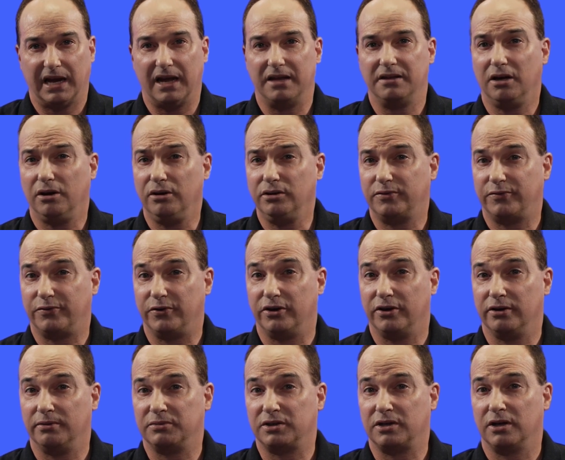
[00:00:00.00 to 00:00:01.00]
and those
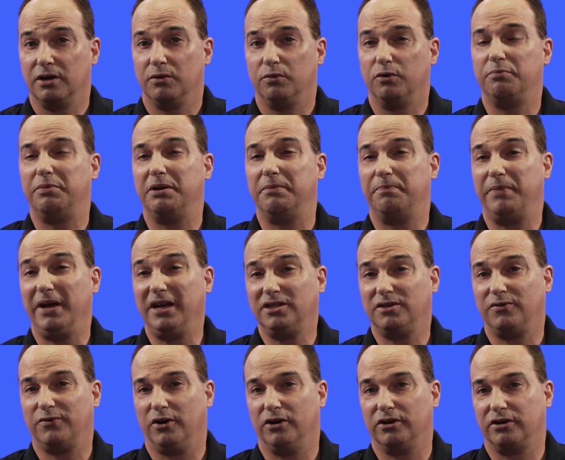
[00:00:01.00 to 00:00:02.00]
firms would be
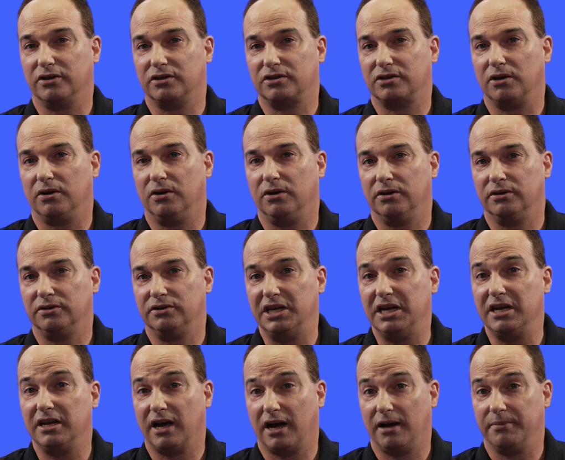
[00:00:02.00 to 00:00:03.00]
best focused on
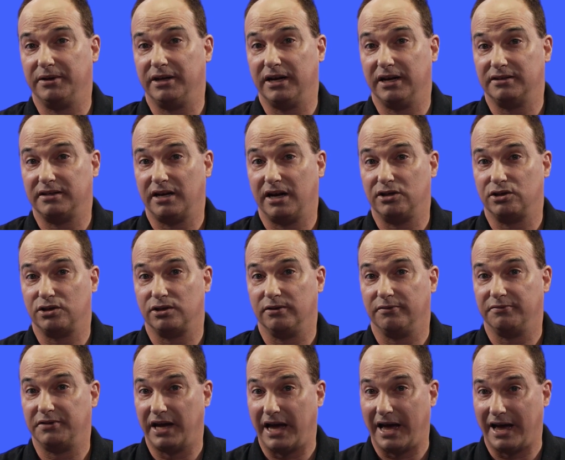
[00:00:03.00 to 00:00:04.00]

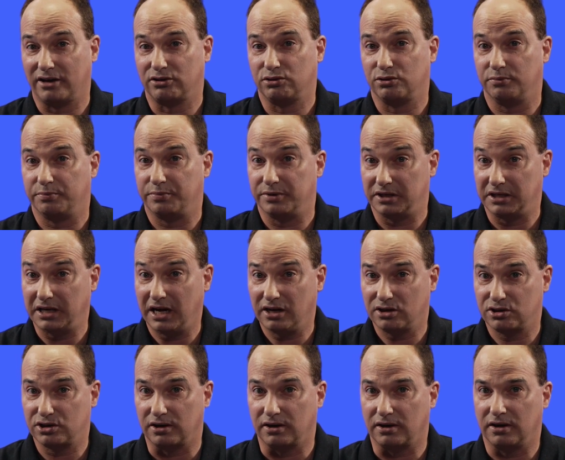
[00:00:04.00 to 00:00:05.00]
decarbonisation of their actual
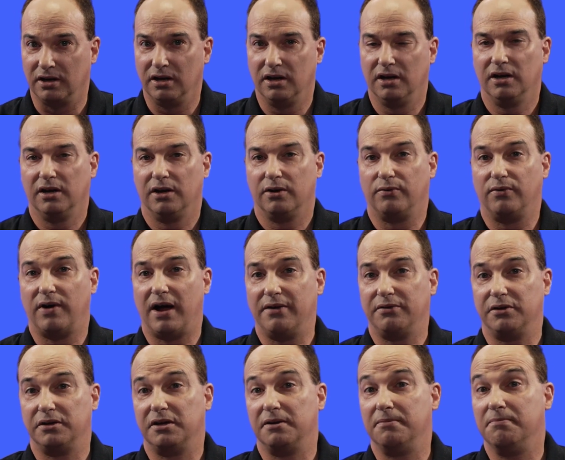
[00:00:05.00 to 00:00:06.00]
production
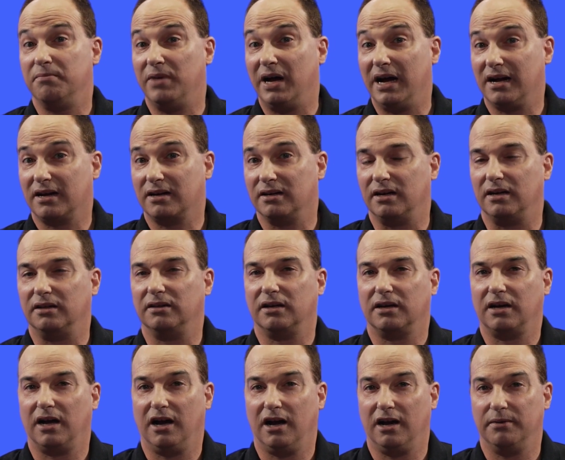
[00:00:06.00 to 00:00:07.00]
rather than marketing
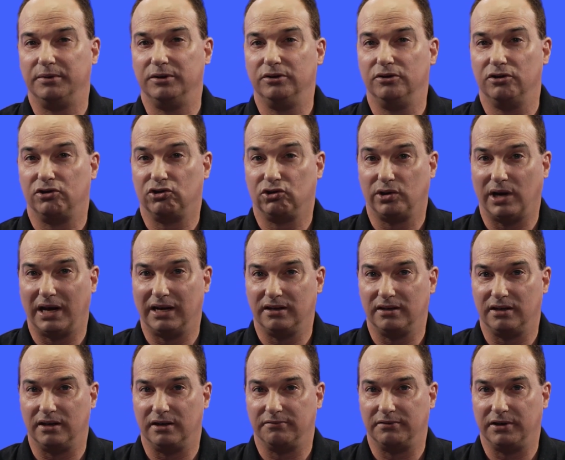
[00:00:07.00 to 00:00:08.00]
the carbon
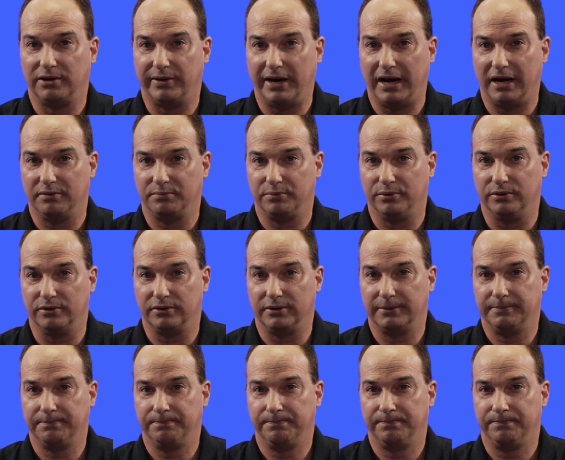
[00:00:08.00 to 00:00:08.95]
neutrality of their output.